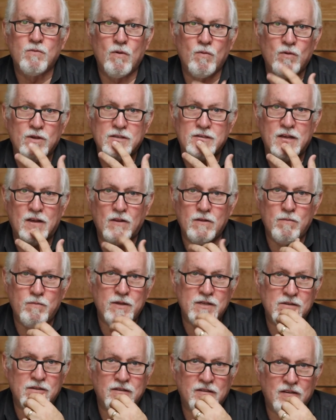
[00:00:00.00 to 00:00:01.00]
When we sell the
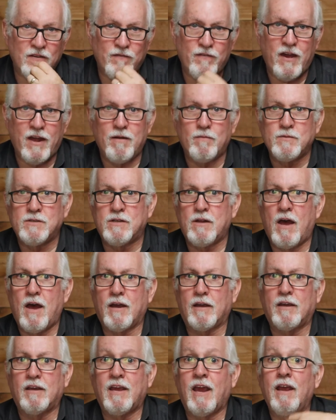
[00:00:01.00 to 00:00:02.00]
business, the phantom
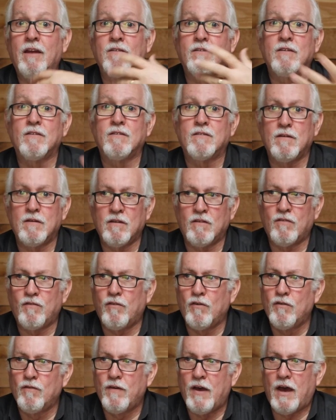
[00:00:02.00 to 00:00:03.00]
stock gains its
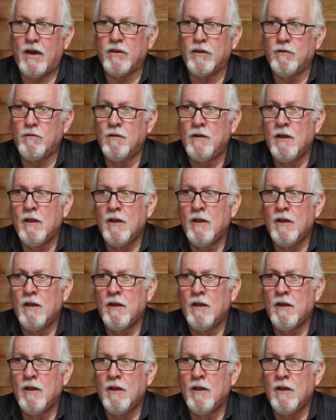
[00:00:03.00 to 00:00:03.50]
full value.